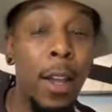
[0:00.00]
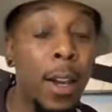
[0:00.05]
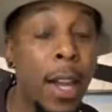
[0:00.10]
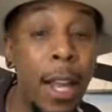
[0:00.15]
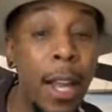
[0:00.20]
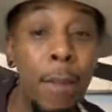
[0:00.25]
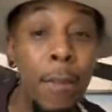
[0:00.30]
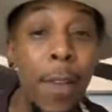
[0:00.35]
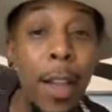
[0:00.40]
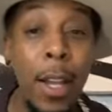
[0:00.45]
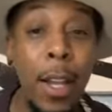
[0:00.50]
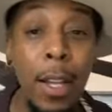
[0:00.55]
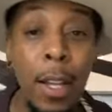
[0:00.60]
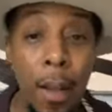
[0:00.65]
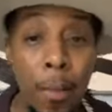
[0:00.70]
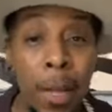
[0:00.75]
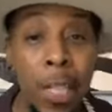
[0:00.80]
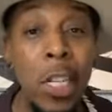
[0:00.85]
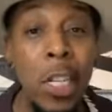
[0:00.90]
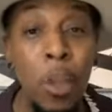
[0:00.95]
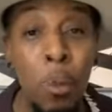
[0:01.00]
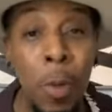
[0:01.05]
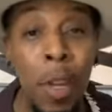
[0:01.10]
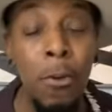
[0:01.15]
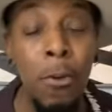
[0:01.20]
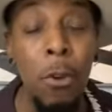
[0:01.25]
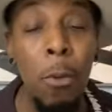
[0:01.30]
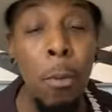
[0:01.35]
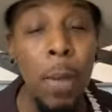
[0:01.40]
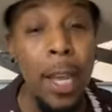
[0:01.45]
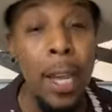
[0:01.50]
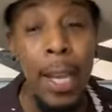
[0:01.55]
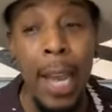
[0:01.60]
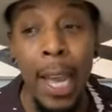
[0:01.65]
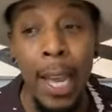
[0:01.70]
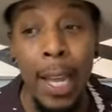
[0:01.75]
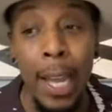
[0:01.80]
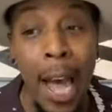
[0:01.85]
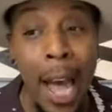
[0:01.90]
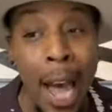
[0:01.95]
Like, let me just speak for me.
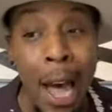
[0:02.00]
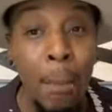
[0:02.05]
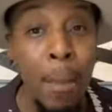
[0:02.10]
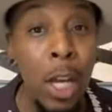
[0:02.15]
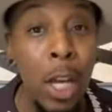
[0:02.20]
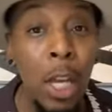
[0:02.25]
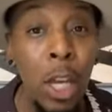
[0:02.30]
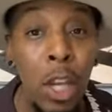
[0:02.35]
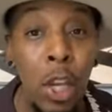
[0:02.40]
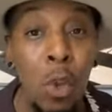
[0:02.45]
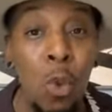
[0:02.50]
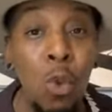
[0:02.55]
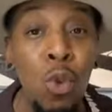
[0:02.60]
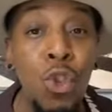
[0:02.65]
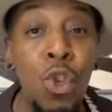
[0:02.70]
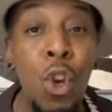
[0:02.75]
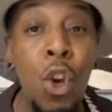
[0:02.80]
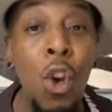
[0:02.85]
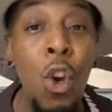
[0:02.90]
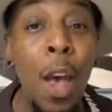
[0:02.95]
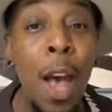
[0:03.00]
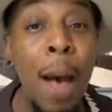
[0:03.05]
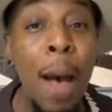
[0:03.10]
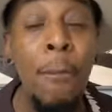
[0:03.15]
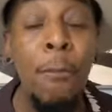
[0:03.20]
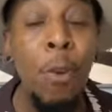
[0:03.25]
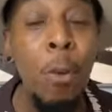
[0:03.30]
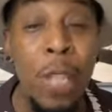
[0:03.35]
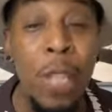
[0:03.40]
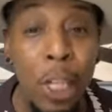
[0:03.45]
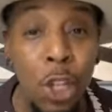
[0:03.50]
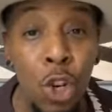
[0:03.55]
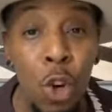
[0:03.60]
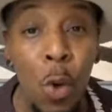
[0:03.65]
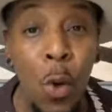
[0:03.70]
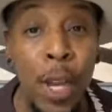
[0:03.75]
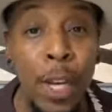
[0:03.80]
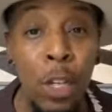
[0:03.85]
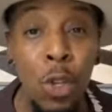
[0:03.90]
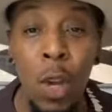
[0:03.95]
Like, I'm a huge, I'm from
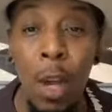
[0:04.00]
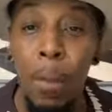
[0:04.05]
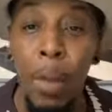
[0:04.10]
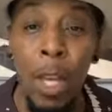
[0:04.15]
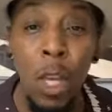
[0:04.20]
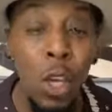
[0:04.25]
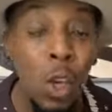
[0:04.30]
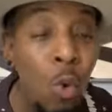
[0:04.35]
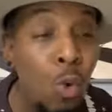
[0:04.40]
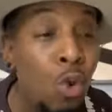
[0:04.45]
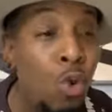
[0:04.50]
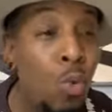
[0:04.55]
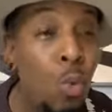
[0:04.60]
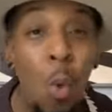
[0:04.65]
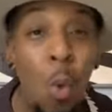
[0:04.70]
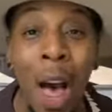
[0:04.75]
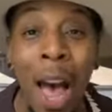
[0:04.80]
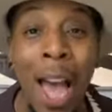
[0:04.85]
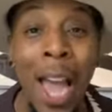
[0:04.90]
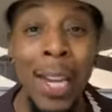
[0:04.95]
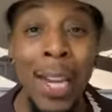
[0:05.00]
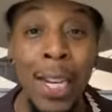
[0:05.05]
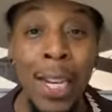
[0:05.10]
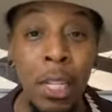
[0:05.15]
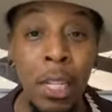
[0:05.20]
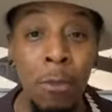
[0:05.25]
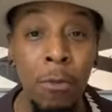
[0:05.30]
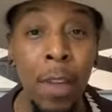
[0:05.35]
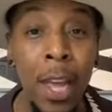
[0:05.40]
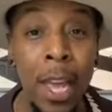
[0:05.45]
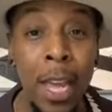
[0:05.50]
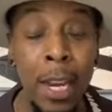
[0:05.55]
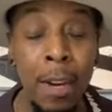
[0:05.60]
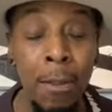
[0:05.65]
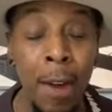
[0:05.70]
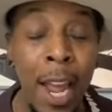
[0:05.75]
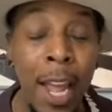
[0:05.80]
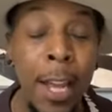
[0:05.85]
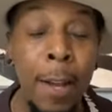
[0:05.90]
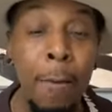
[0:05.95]
Detroit, so I'm a huge Winans
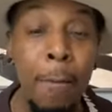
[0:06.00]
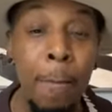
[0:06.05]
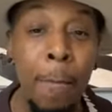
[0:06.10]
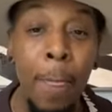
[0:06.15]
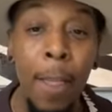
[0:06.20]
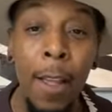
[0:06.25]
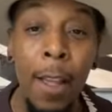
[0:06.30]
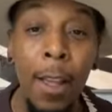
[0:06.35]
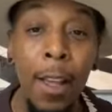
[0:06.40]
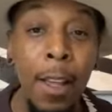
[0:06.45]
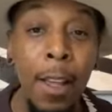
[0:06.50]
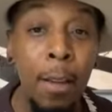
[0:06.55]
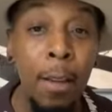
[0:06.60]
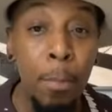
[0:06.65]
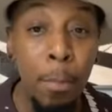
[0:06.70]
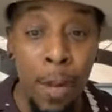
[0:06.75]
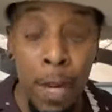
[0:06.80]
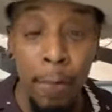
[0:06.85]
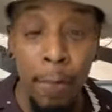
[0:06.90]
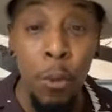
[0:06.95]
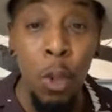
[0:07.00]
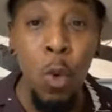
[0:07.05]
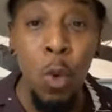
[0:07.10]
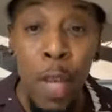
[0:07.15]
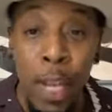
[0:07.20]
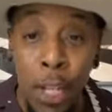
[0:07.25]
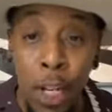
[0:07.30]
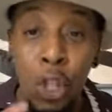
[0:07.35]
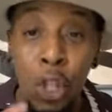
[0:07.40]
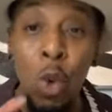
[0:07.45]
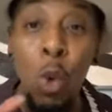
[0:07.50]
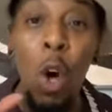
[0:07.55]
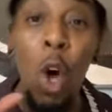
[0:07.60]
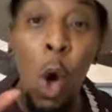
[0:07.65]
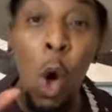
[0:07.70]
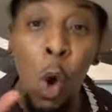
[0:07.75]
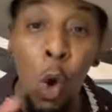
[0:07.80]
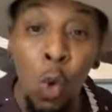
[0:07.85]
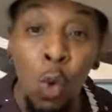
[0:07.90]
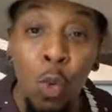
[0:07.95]
fan, right? But if you listen to
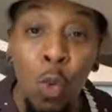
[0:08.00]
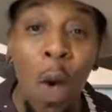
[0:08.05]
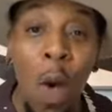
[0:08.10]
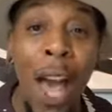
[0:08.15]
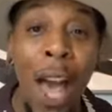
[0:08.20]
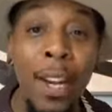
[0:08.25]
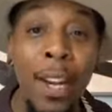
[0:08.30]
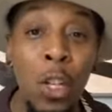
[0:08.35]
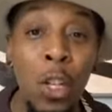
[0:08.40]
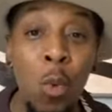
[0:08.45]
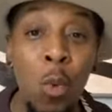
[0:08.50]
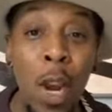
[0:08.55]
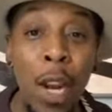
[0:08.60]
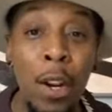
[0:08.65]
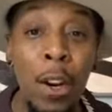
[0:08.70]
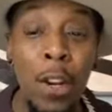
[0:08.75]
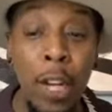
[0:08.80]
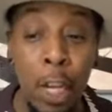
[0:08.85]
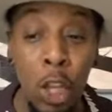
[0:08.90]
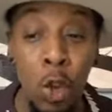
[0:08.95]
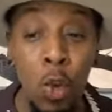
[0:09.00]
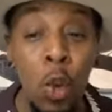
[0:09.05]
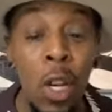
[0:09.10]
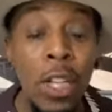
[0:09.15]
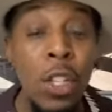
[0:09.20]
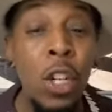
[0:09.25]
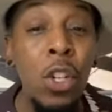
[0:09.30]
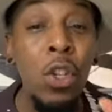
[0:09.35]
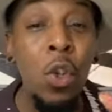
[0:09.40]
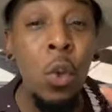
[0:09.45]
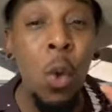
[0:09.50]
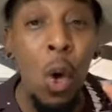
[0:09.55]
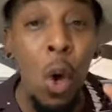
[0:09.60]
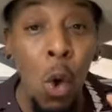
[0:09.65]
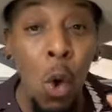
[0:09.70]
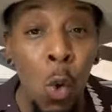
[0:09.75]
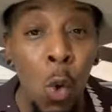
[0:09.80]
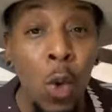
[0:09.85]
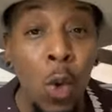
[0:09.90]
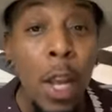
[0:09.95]
an old Winans record and you listen to an
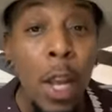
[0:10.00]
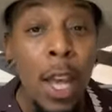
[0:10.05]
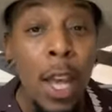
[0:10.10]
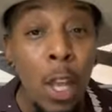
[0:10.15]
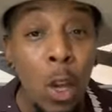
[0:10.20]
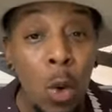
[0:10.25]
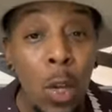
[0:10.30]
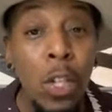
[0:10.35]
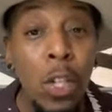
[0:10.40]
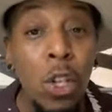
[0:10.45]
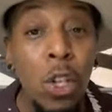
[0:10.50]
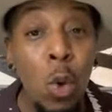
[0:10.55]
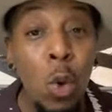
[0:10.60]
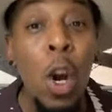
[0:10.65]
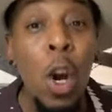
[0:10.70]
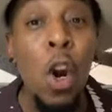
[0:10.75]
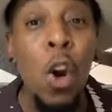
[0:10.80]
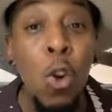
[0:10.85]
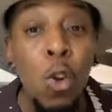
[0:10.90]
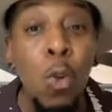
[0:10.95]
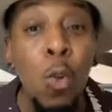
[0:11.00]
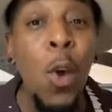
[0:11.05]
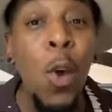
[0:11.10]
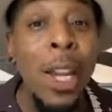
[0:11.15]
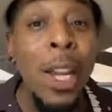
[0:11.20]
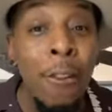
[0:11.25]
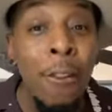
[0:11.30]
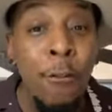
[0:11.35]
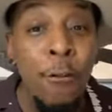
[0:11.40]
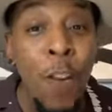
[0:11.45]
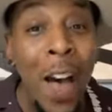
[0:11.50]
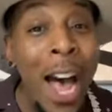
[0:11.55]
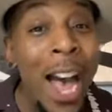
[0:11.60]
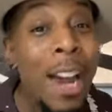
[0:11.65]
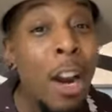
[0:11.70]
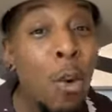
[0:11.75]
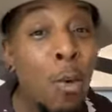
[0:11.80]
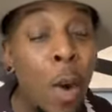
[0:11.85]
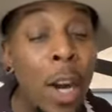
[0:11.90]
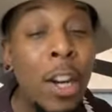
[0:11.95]
old, you listen to an Earth, Wind, and
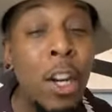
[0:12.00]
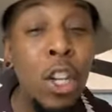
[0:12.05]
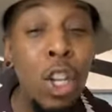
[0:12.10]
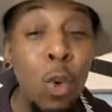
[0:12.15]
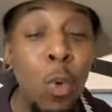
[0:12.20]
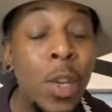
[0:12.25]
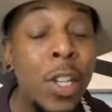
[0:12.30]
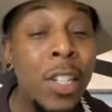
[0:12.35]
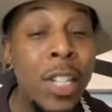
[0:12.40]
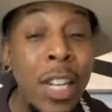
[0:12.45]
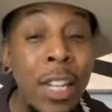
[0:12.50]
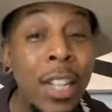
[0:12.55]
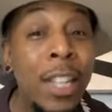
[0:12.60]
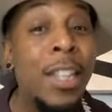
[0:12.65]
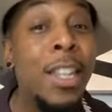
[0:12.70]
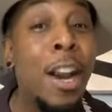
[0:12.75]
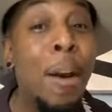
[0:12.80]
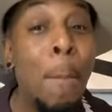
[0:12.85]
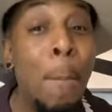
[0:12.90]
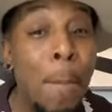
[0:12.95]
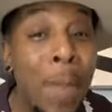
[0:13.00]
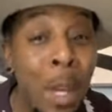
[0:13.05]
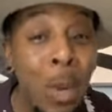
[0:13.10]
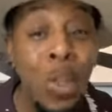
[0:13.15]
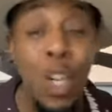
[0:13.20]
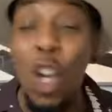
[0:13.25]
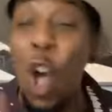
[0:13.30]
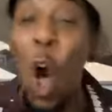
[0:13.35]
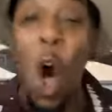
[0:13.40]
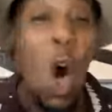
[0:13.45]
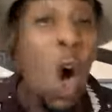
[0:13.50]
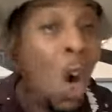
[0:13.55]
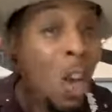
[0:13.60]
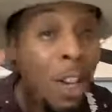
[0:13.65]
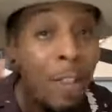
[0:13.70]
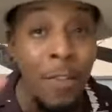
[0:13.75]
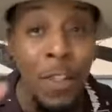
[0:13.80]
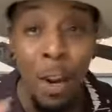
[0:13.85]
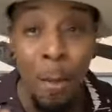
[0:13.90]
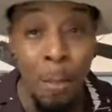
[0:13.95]
Fire record, you will see that their music,
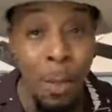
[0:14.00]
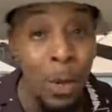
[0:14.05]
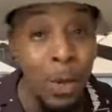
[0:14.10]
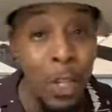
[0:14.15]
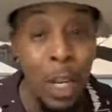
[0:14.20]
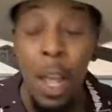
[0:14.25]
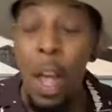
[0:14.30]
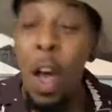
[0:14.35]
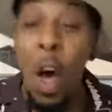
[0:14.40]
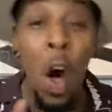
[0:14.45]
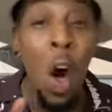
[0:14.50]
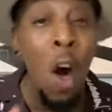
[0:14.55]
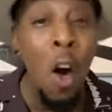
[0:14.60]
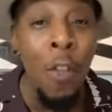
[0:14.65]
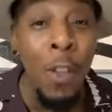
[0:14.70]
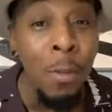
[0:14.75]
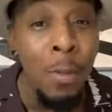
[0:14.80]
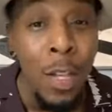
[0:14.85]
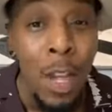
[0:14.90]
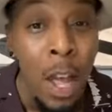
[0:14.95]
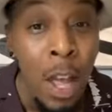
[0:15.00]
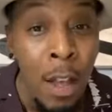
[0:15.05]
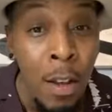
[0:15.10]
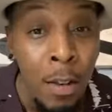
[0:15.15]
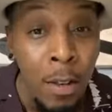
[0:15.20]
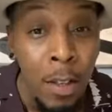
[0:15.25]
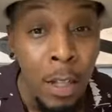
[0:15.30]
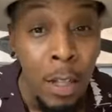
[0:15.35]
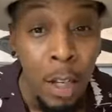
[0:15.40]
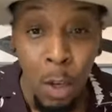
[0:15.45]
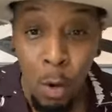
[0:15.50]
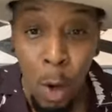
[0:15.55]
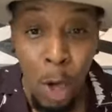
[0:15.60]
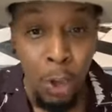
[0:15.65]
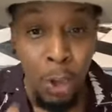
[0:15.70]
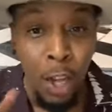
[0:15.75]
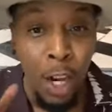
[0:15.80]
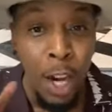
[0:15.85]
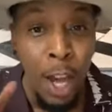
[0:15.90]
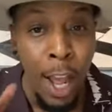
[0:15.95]
all of their music, all them songs, the
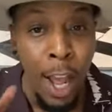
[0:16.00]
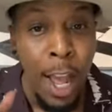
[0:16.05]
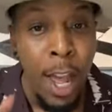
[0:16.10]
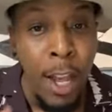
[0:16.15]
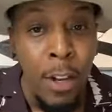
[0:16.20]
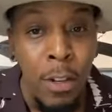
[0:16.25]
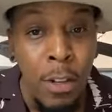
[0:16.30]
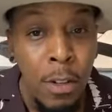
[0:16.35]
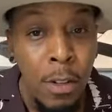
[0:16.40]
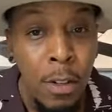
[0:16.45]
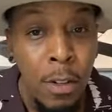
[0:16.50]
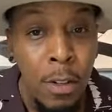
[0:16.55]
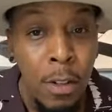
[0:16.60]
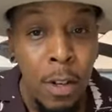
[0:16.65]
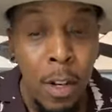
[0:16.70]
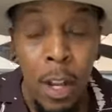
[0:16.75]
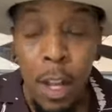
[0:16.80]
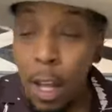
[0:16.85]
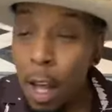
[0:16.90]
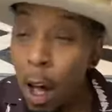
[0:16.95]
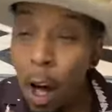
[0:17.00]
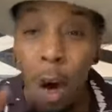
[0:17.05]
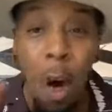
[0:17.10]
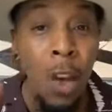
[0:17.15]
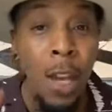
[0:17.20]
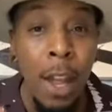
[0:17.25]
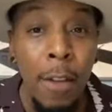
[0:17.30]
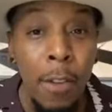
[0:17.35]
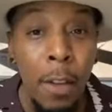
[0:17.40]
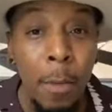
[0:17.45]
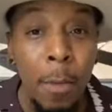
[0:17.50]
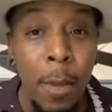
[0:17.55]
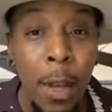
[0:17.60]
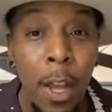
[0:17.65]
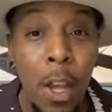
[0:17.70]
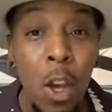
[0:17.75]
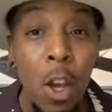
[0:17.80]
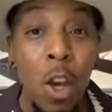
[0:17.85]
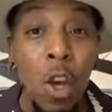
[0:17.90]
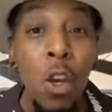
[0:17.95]
question is, all of them,
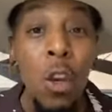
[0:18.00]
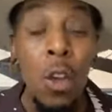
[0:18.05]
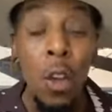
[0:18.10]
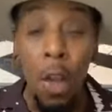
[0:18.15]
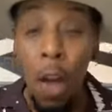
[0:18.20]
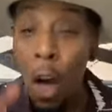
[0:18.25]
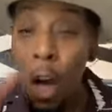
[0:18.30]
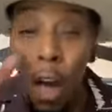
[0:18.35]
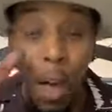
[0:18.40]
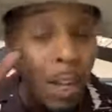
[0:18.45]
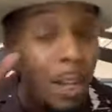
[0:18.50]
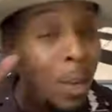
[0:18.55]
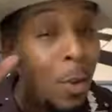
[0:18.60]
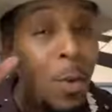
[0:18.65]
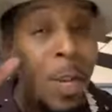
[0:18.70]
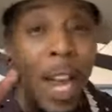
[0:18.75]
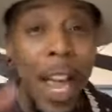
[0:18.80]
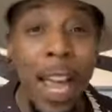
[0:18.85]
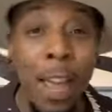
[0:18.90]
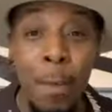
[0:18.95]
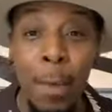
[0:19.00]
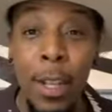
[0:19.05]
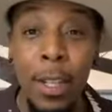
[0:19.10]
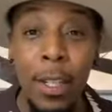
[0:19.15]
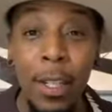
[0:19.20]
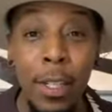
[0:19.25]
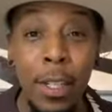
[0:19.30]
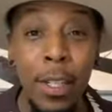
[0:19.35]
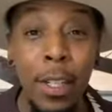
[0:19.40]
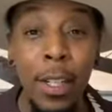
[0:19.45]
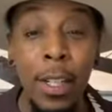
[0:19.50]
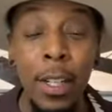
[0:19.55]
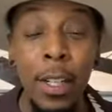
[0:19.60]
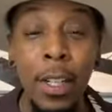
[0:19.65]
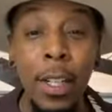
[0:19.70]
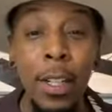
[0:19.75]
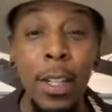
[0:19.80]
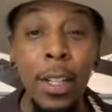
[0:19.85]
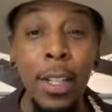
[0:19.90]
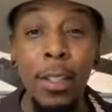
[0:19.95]
all, you name
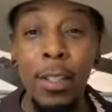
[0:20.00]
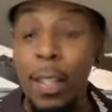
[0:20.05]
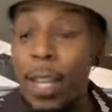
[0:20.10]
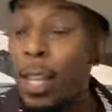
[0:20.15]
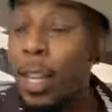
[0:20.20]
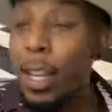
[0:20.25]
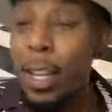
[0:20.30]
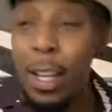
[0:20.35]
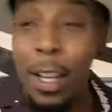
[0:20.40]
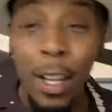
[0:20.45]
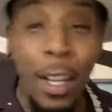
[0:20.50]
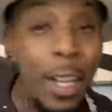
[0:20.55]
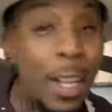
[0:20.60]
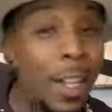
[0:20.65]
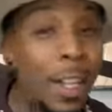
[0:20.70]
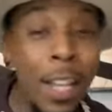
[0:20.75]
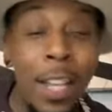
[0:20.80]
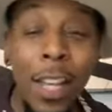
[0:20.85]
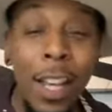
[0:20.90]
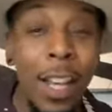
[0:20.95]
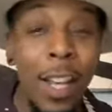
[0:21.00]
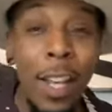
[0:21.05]
it,